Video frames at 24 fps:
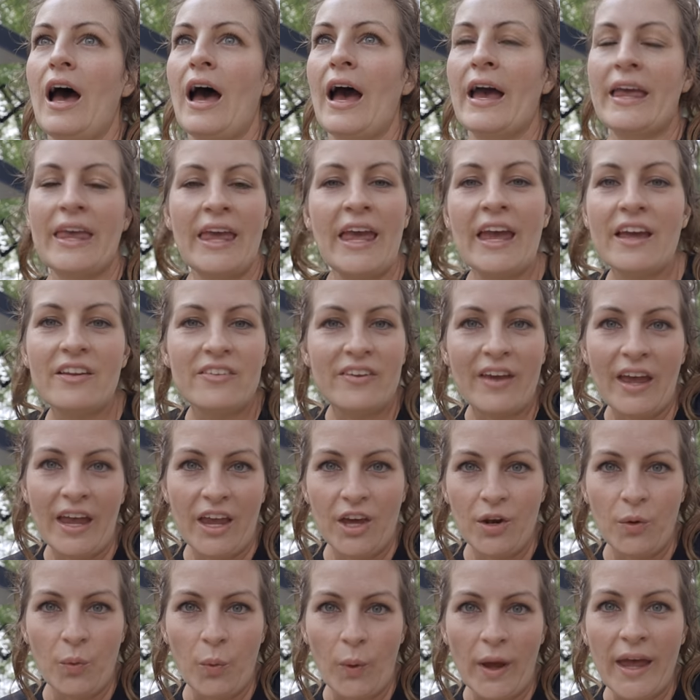I can't take
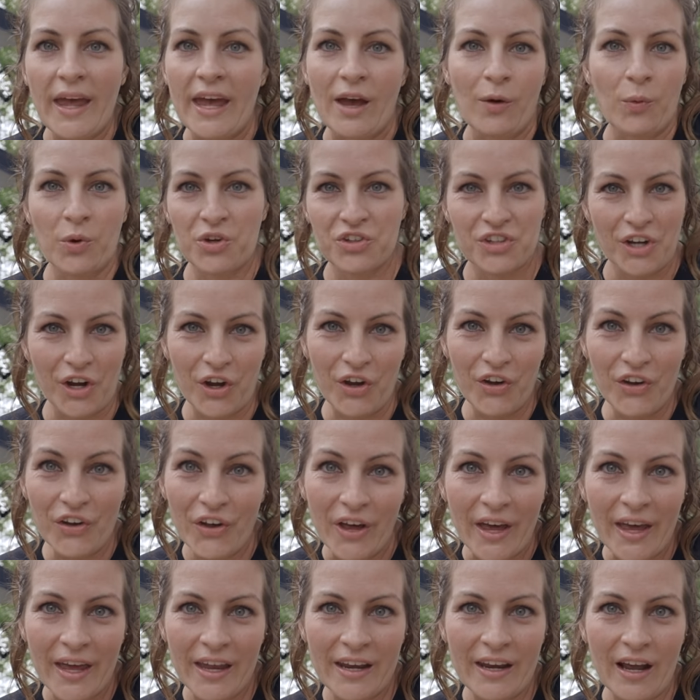it away. I wish I
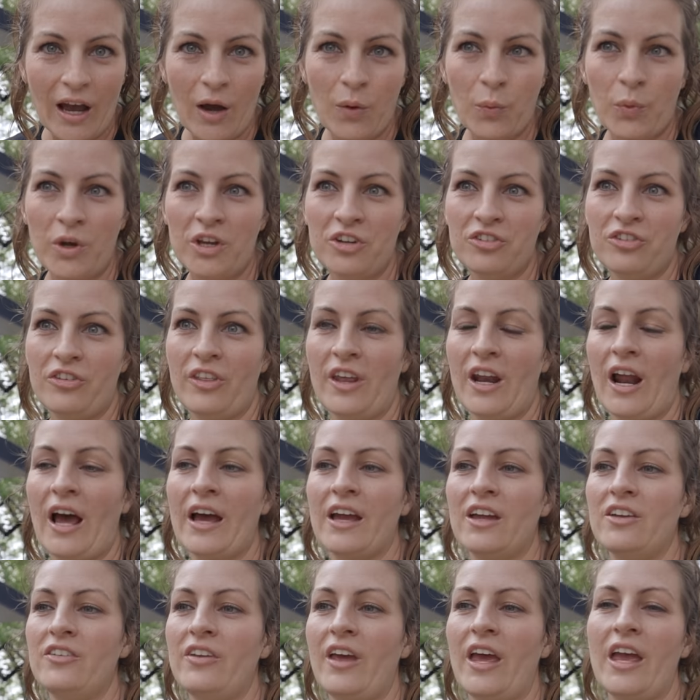could. I wish that I
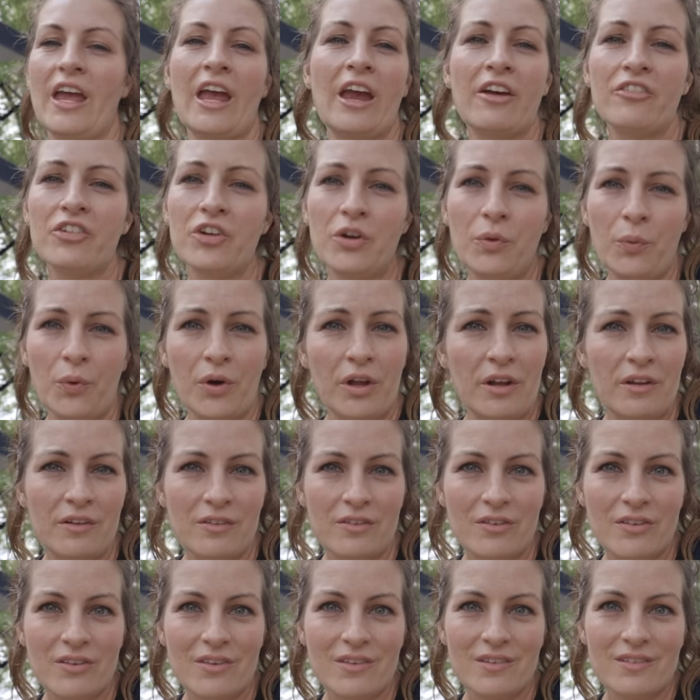could take
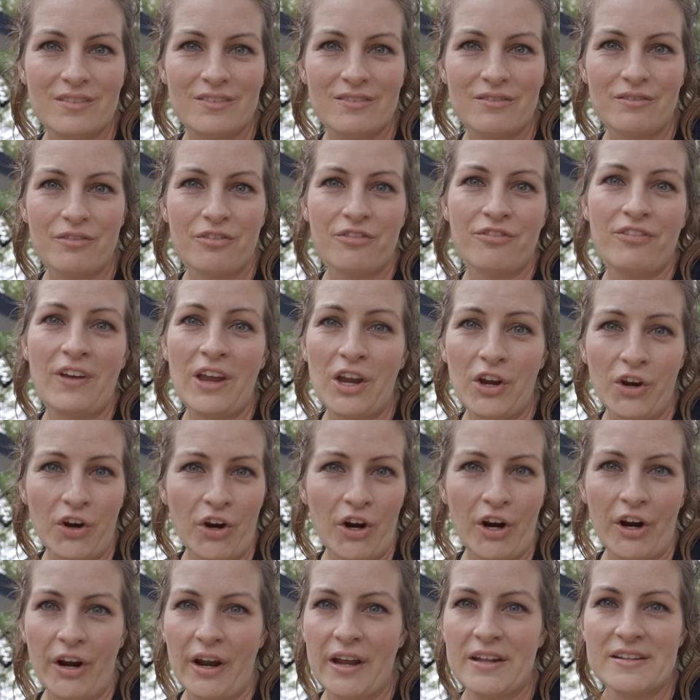everyone's
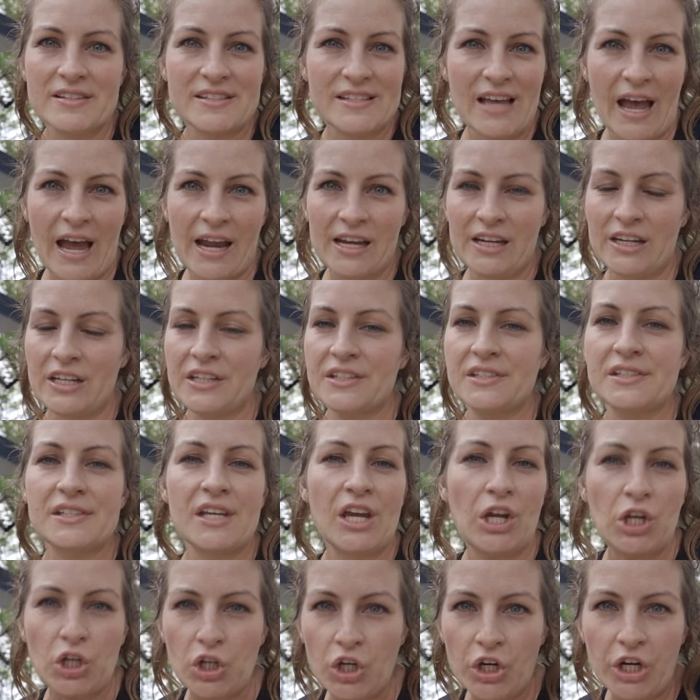fear and sadness
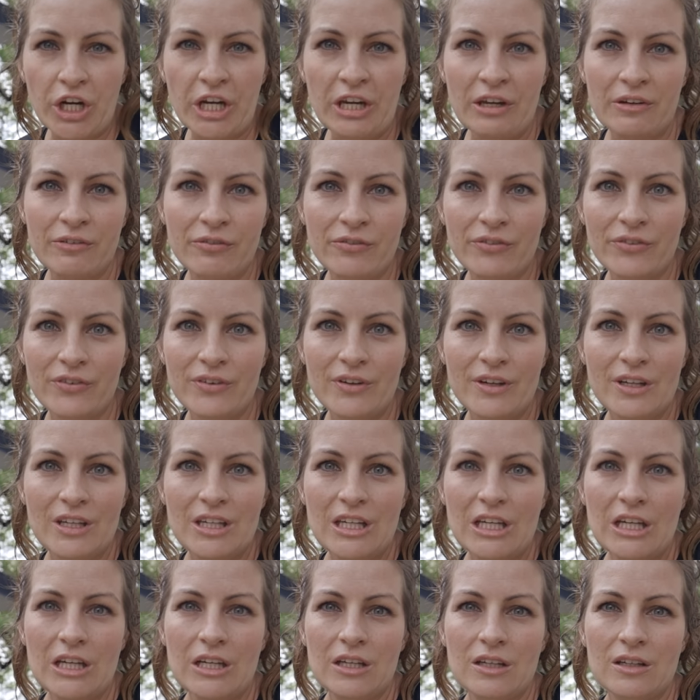and grief
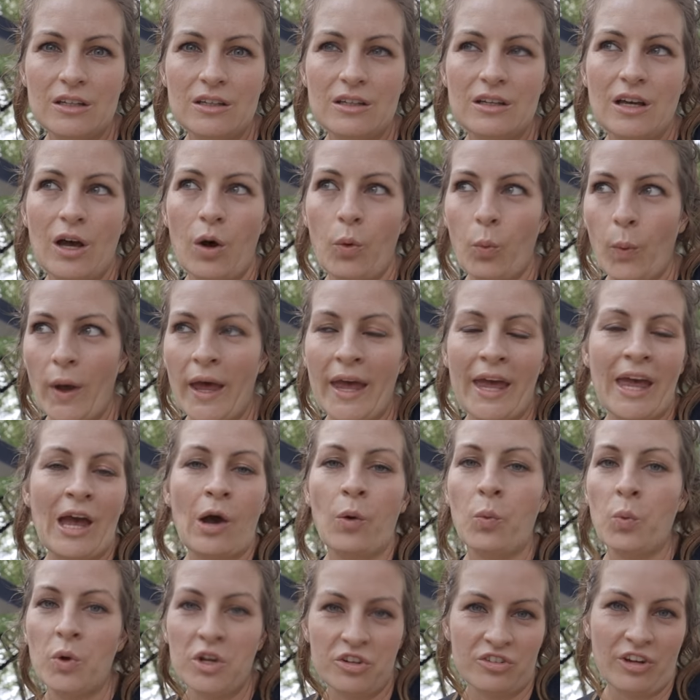away. I
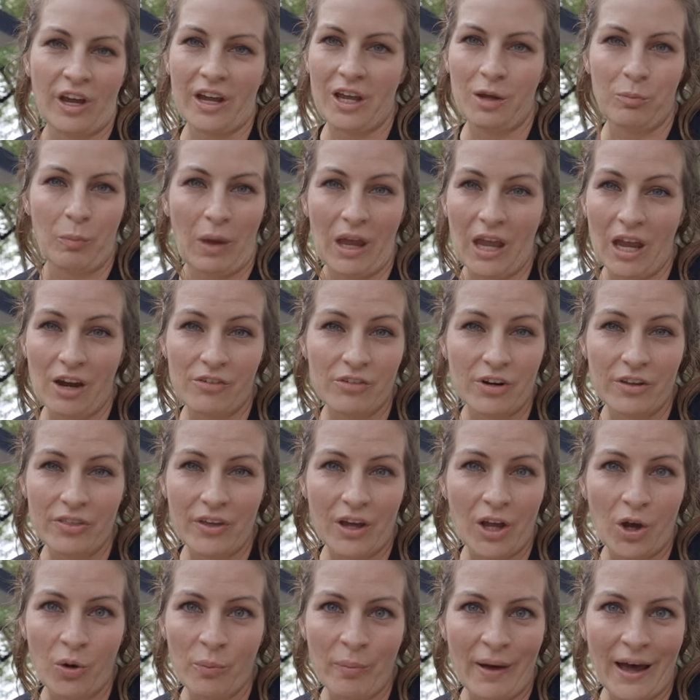wish I could make
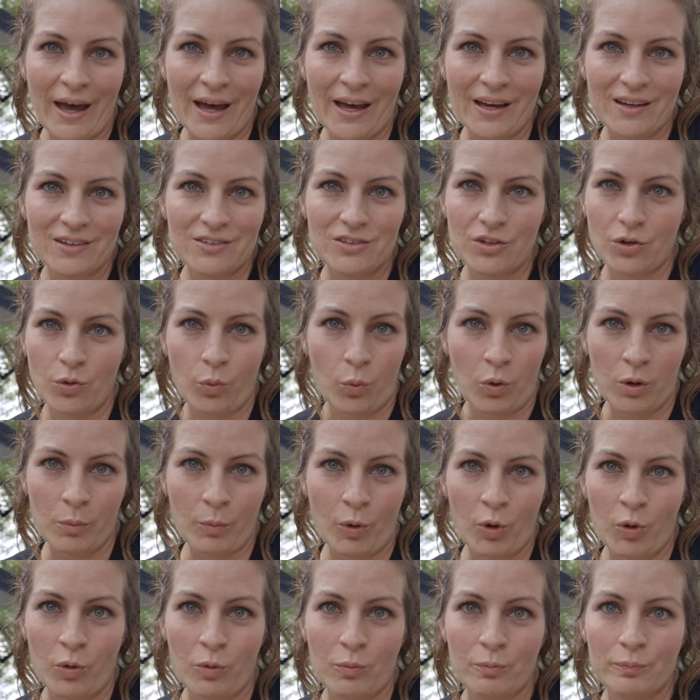everything go back to
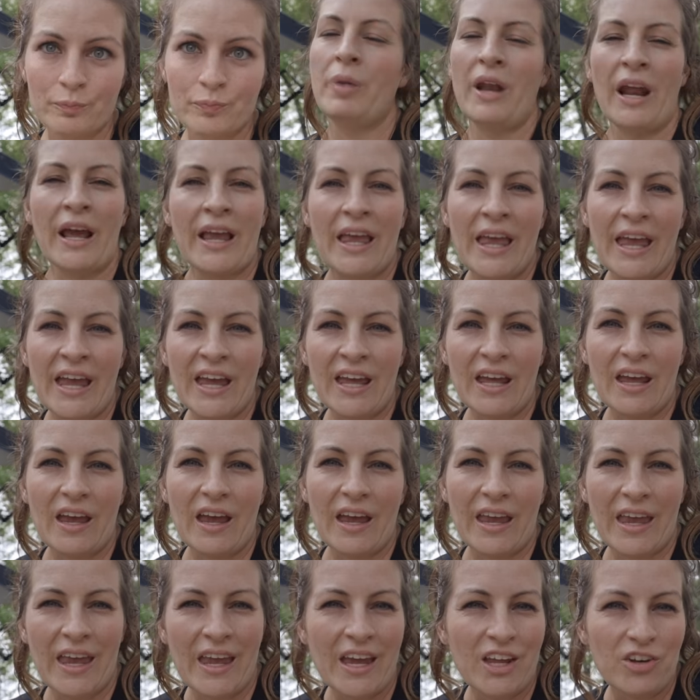normal, but I can't
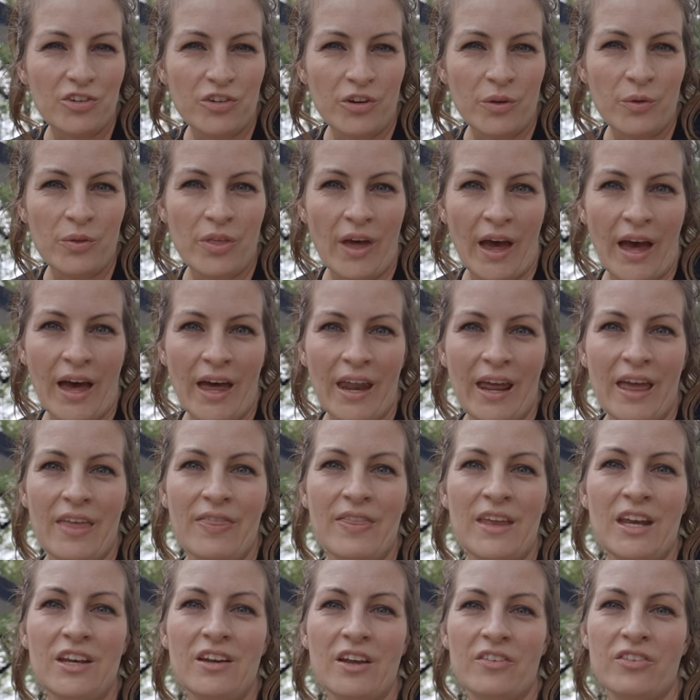I can't do that
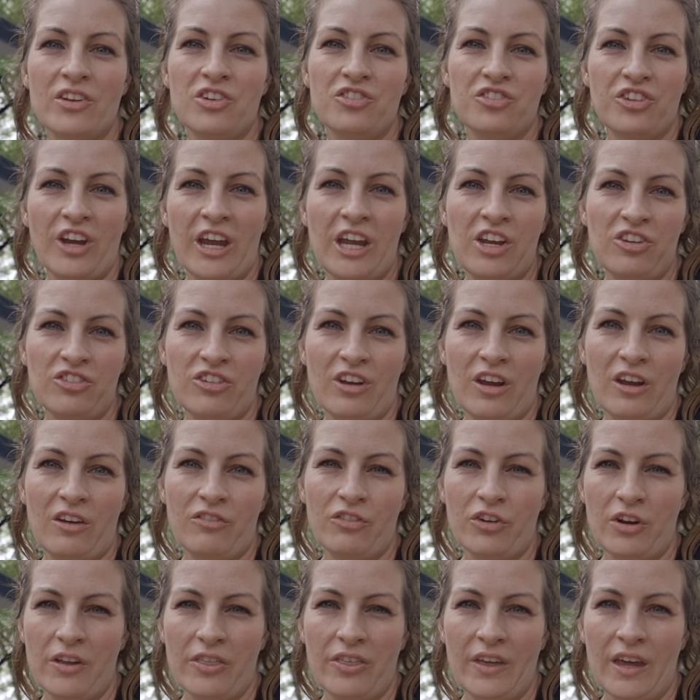and it doesn't change
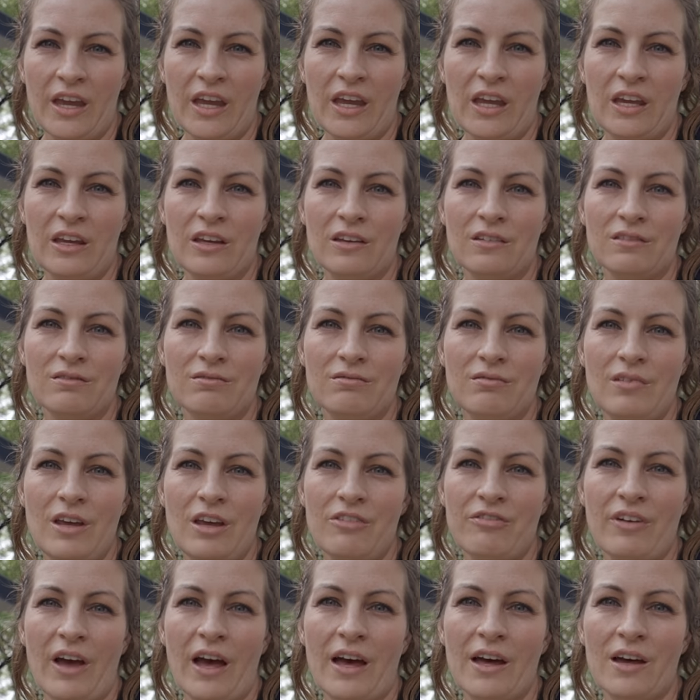everything
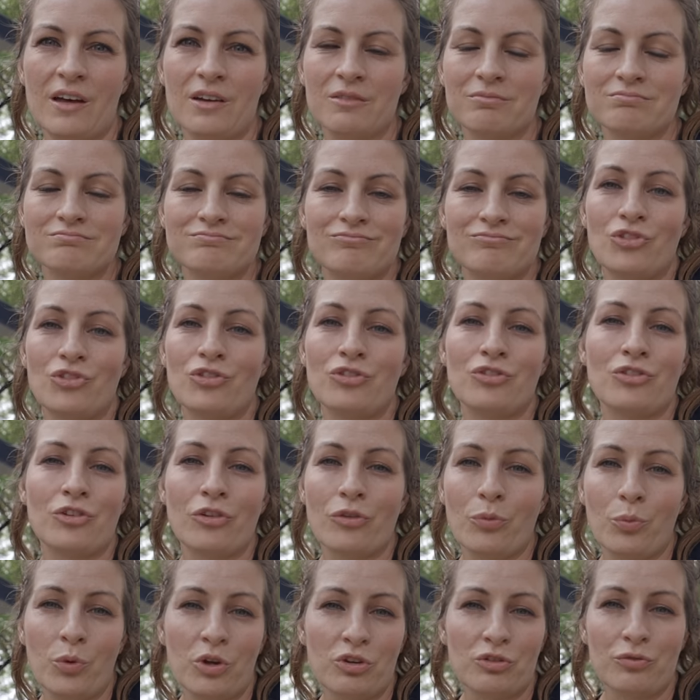if I
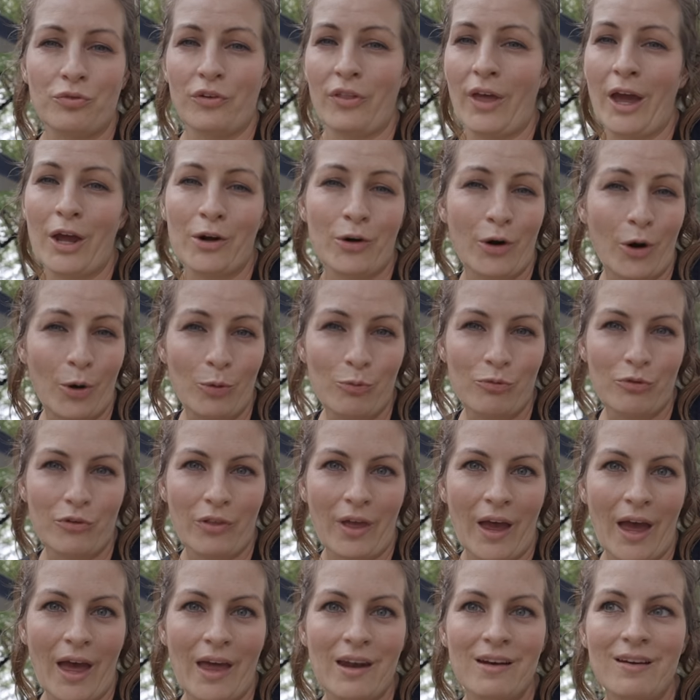just wish for that or hope for
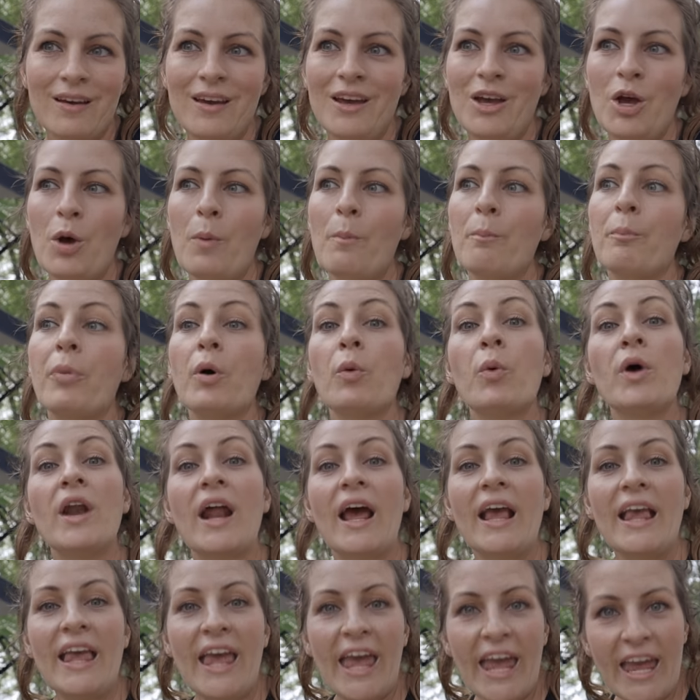that. But what
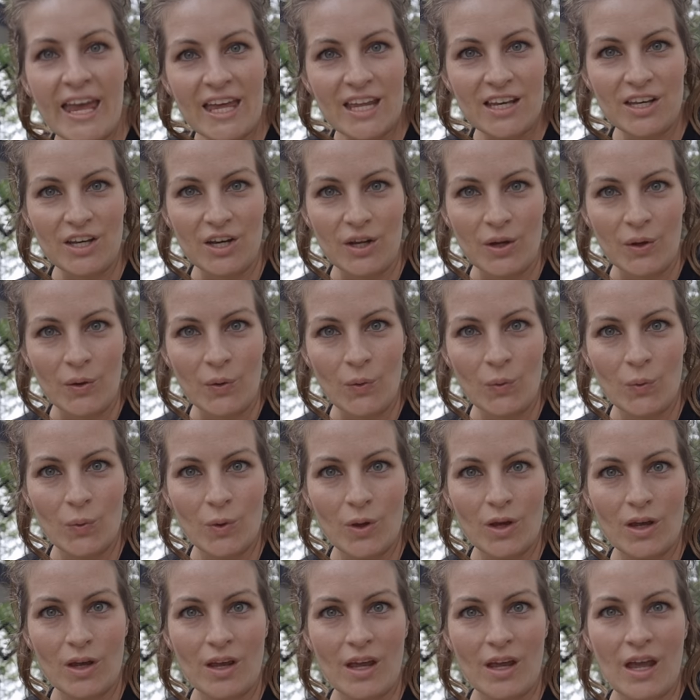I can do
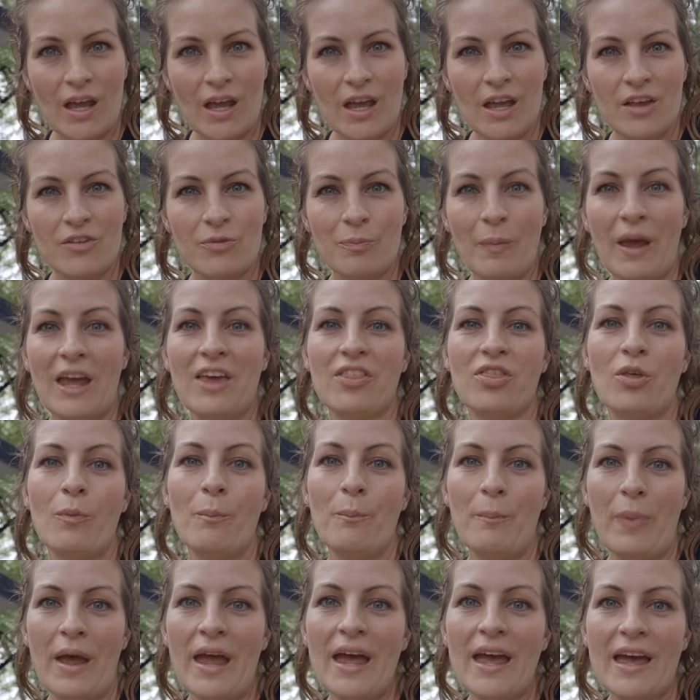is make the
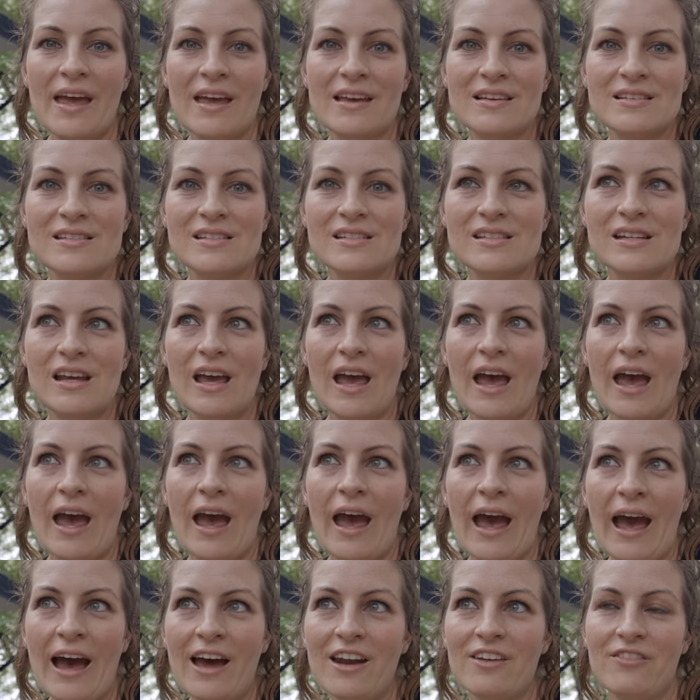best
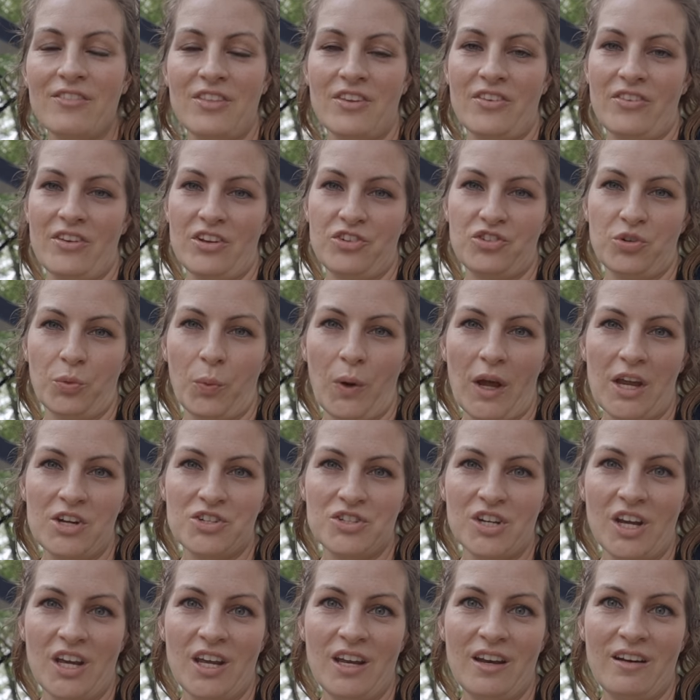out of the
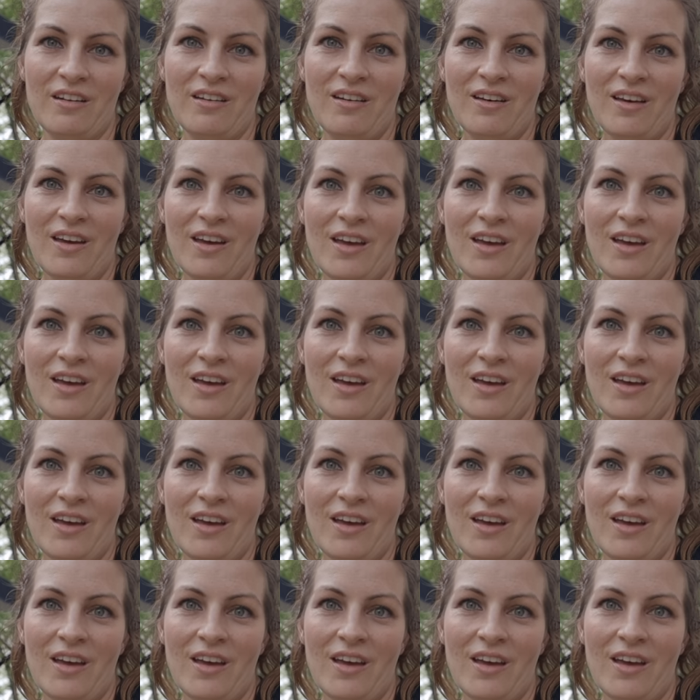situation.